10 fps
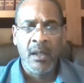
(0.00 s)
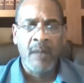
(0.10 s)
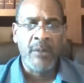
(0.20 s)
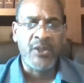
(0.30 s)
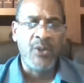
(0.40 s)

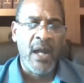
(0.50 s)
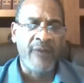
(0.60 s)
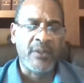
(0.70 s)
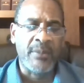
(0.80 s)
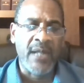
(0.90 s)
But you
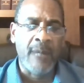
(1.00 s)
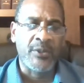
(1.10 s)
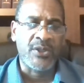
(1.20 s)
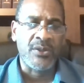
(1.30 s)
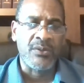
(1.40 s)
have to be
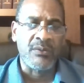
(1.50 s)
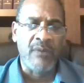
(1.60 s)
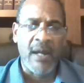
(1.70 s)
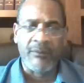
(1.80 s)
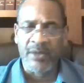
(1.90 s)
able
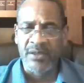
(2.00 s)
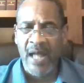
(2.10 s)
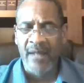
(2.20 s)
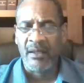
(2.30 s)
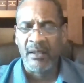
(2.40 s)
to have
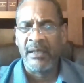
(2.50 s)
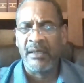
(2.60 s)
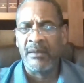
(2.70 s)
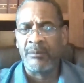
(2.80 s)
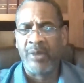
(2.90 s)

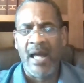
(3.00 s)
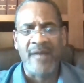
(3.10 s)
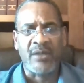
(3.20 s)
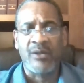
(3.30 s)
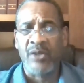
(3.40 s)
recycling,
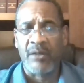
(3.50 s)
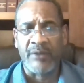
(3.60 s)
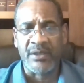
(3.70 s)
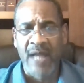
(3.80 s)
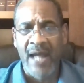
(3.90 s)
those that are
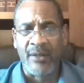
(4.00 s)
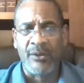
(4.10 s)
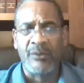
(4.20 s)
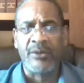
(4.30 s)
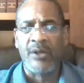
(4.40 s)

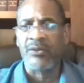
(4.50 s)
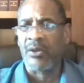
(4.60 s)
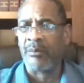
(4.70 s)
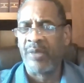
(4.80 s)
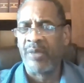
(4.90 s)
recycled, those
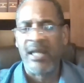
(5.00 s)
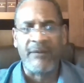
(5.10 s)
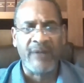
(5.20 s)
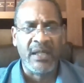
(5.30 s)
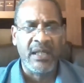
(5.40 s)
are
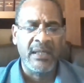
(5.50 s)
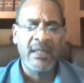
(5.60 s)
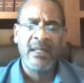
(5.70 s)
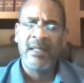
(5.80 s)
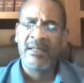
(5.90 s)
PFE,
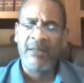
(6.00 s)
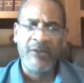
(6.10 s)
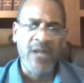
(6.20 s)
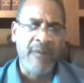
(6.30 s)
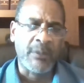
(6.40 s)

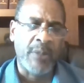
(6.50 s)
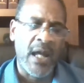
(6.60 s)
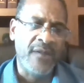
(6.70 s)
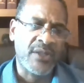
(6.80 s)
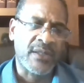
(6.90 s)
different types of
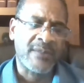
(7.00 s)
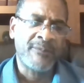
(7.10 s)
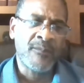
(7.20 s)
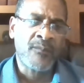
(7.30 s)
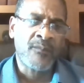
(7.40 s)
plastics.
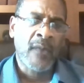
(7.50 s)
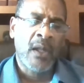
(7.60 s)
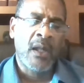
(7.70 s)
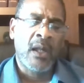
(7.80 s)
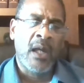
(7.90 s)

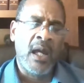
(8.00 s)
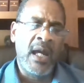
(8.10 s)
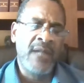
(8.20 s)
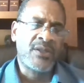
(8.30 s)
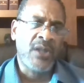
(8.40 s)

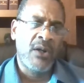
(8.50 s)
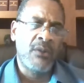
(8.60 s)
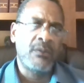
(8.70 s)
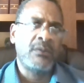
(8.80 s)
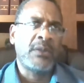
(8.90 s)
Right. And
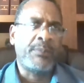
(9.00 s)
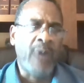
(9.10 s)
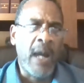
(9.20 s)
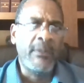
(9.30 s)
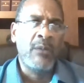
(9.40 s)
so the
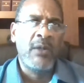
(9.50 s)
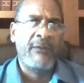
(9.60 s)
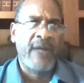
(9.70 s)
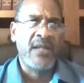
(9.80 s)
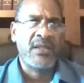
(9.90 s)
problem that we're
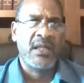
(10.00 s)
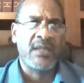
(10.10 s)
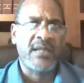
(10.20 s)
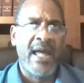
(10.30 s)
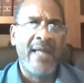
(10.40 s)
facing
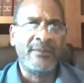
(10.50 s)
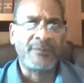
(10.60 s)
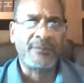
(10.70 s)
is that,